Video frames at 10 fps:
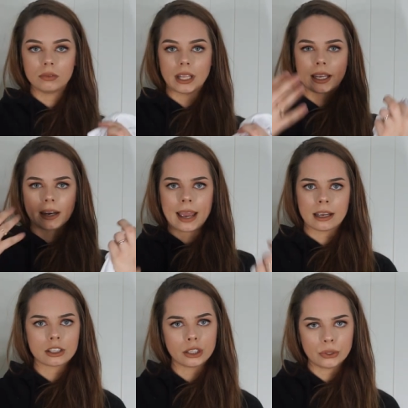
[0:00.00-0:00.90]
like it
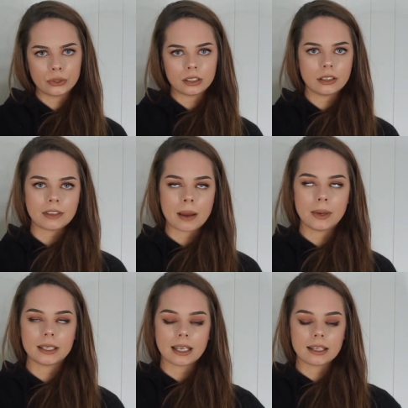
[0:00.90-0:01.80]
hangs loose, if that
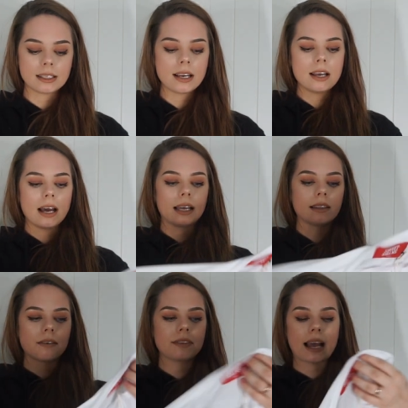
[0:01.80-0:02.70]
makes sense. I
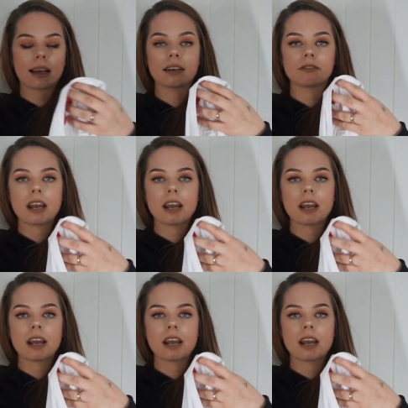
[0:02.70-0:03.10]
love that kind of